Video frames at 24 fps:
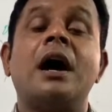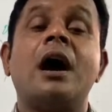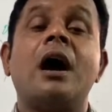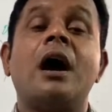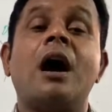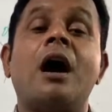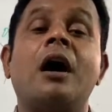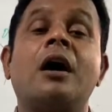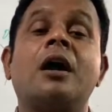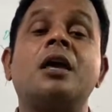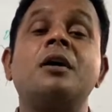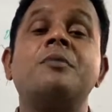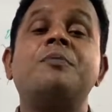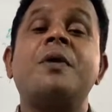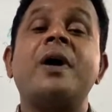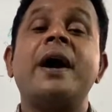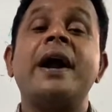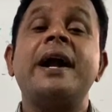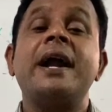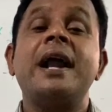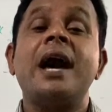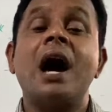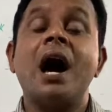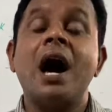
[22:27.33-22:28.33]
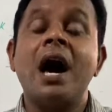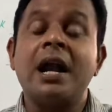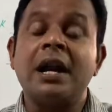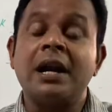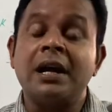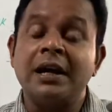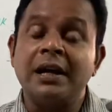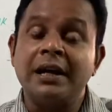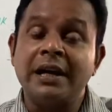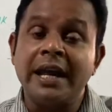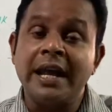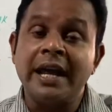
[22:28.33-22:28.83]
occupied
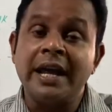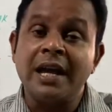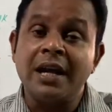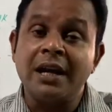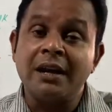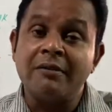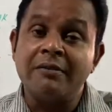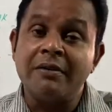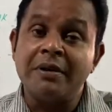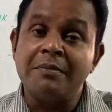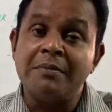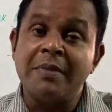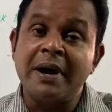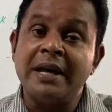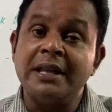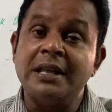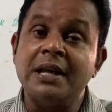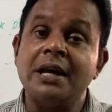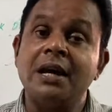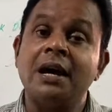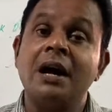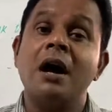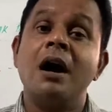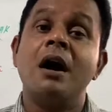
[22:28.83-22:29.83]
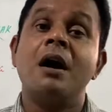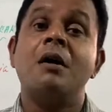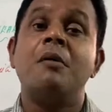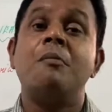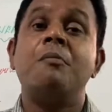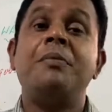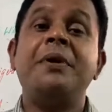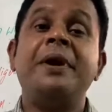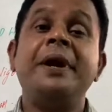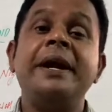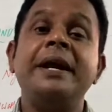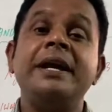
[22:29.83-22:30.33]
or taken away by the
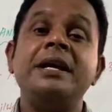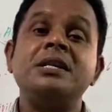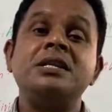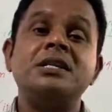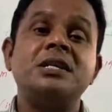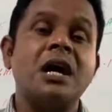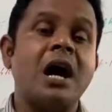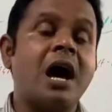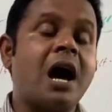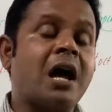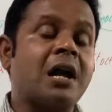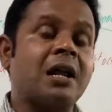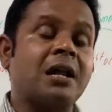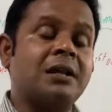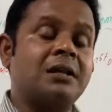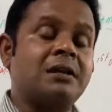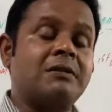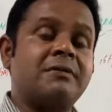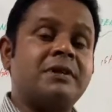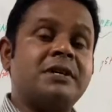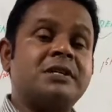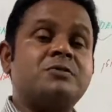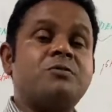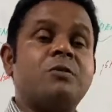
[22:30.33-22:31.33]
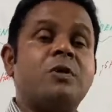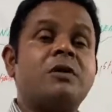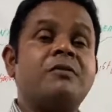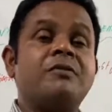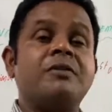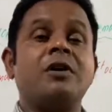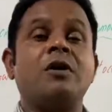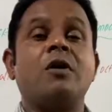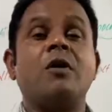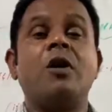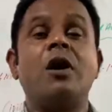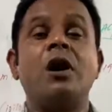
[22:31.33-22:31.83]
British or otherwise what
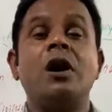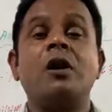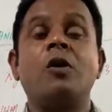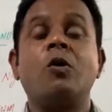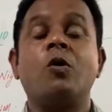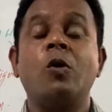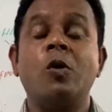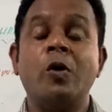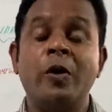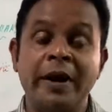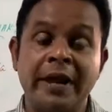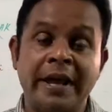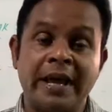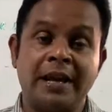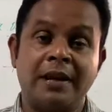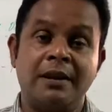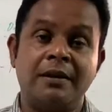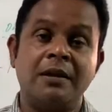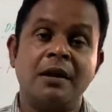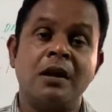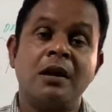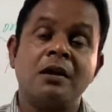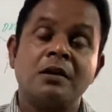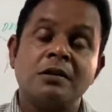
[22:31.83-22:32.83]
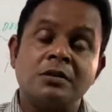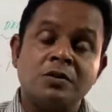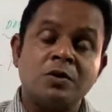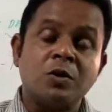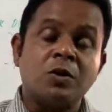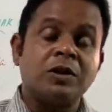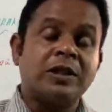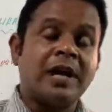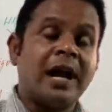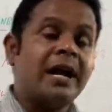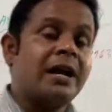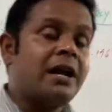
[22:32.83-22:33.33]
we call colonial.
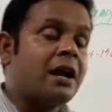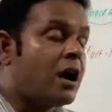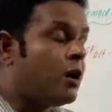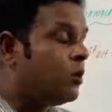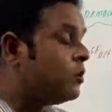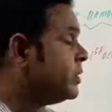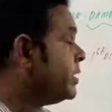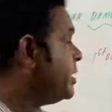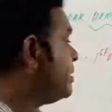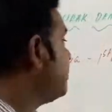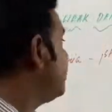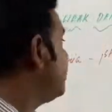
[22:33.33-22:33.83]
So that how there